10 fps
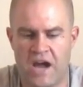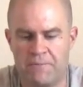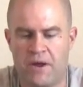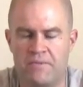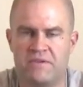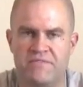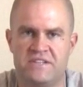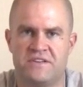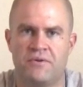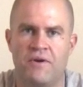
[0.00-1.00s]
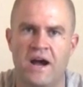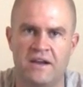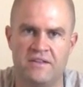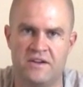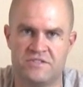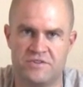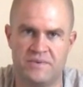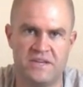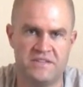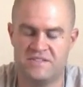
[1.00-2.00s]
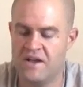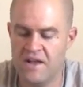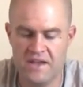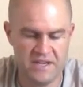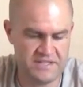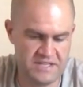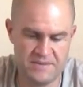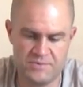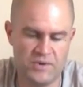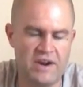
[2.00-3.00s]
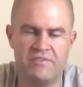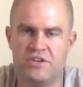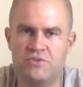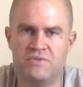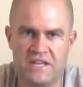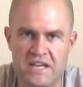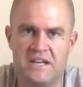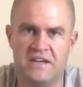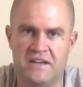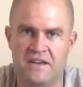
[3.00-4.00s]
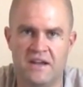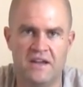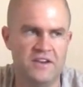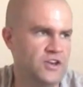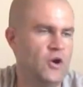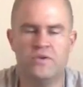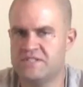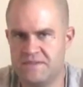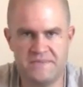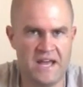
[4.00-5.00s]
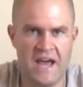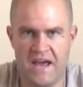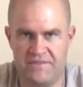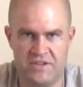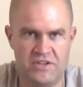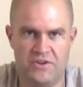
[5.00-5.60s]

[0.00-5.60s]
I'd probably invest in a rocket launcher, because it seems whenever you need it, no one seems to have it.